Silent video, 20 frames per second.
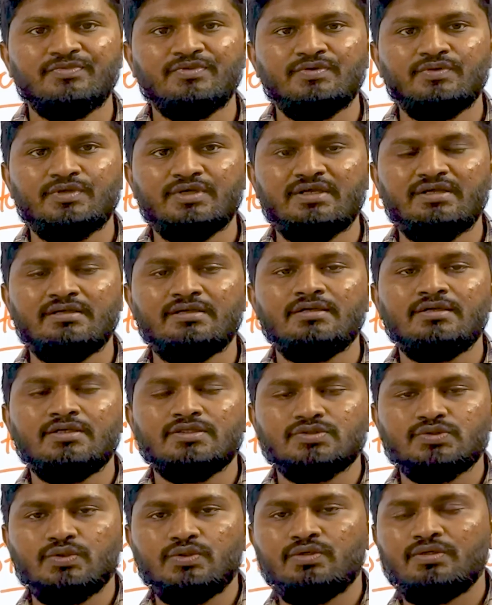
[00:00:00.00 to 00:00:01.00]
Okay,
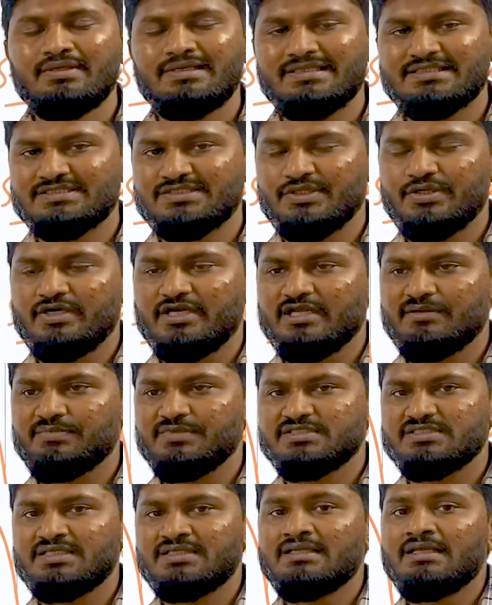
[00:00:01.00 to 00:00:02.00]
so a stereotype
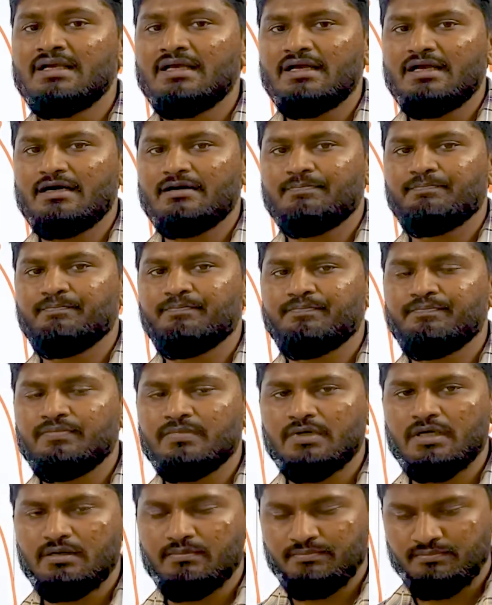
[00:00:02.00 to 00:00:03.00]
is that
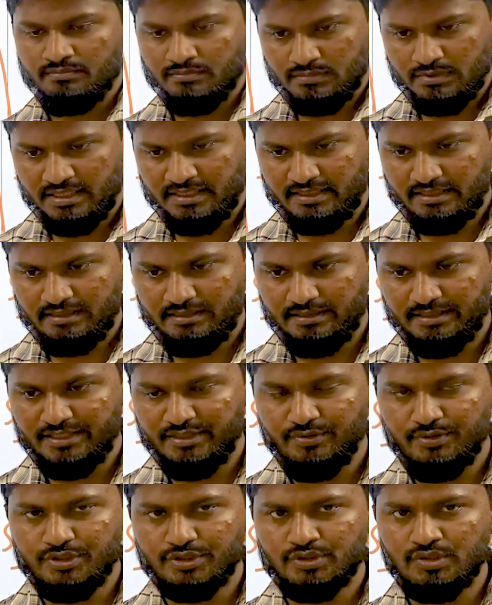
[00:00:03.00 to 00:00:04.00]
like in an
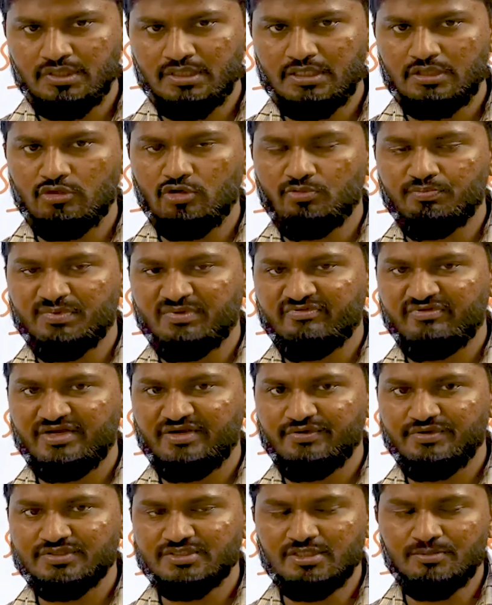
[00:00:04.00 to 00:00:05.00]
individual or a group of
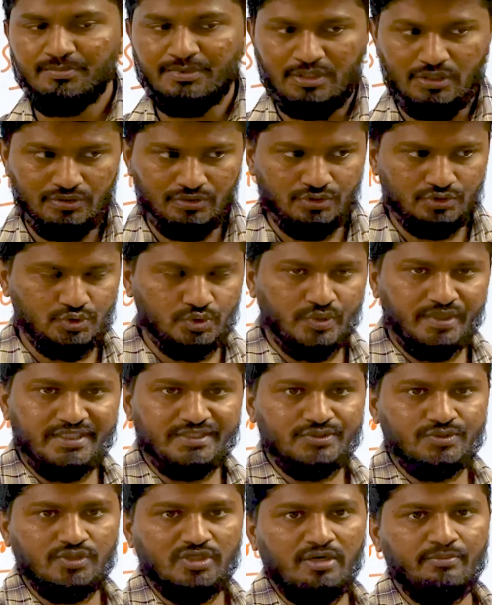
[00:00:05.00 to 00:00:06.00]
individuals belong to so and
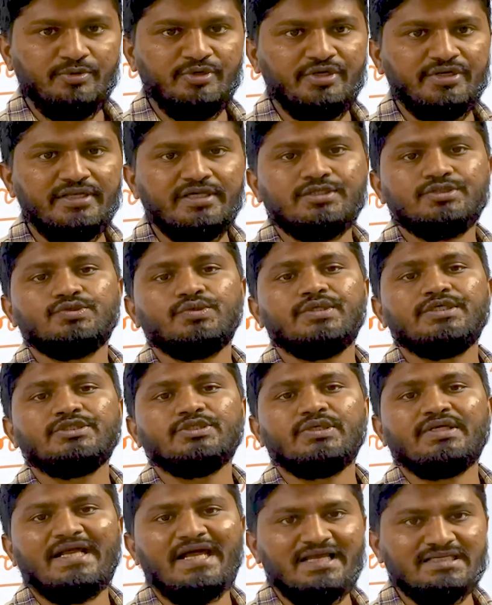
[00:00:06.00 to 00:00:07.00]
so community or so and
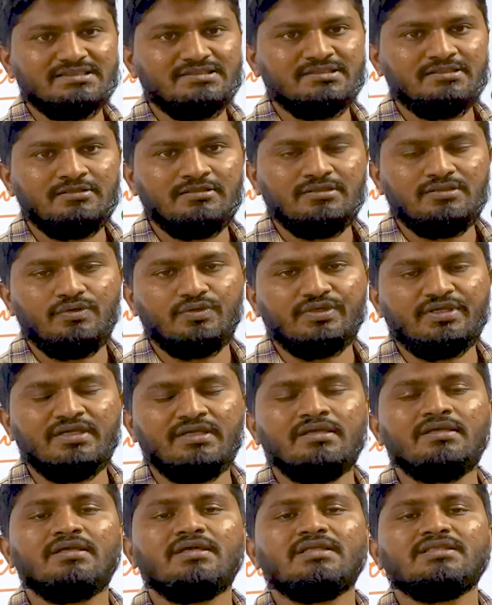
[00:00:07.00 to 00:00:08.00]
so caste. Okay,
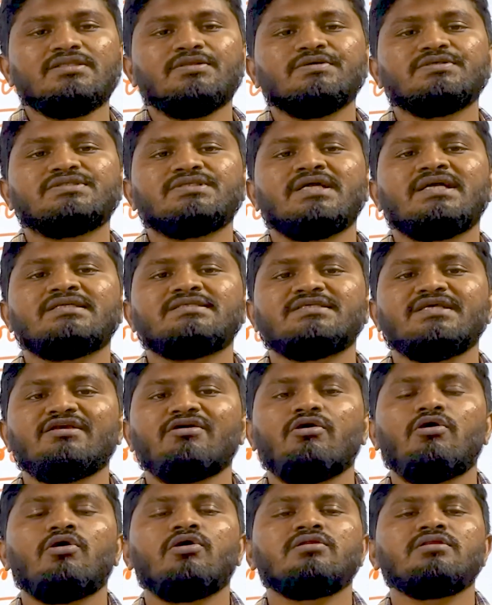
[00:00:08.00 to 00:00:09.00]
they will start seeing
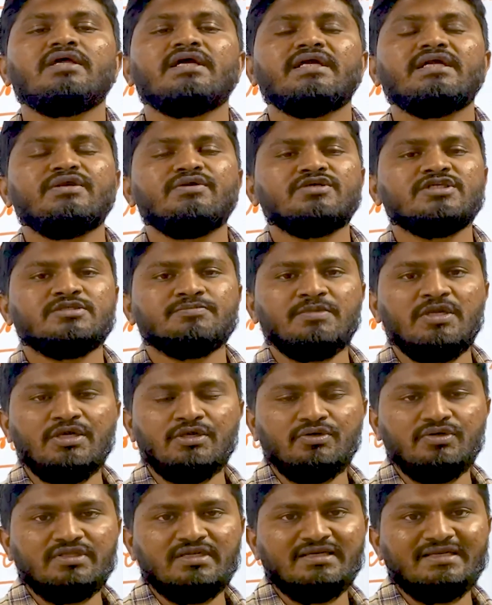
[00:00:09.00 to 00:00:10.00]
all the individuals
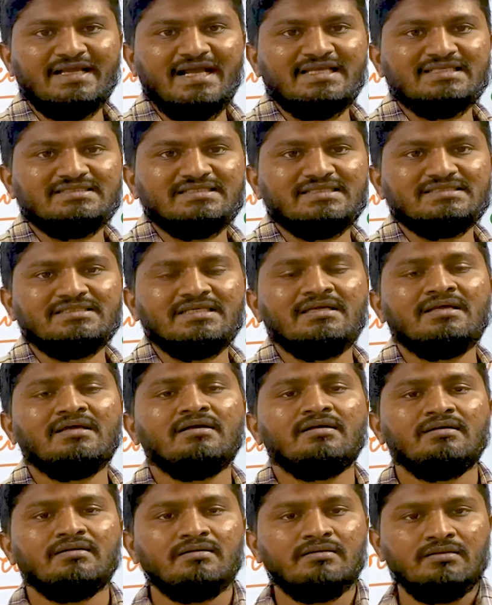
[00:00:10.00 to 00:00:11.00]
belonging to that caste as a
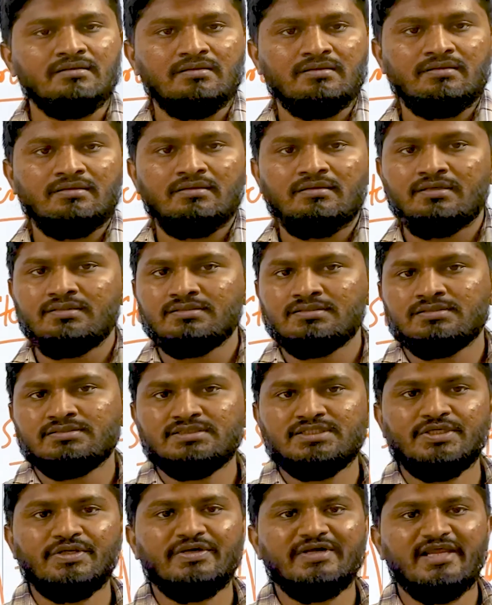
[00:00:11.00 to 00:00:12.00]

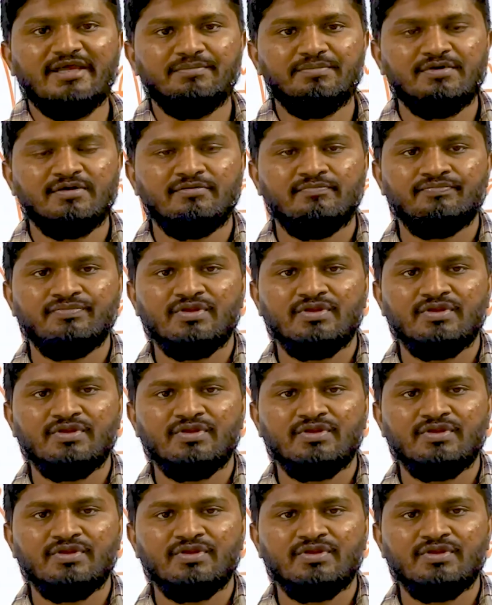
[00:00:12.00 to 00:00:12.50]
stereotype.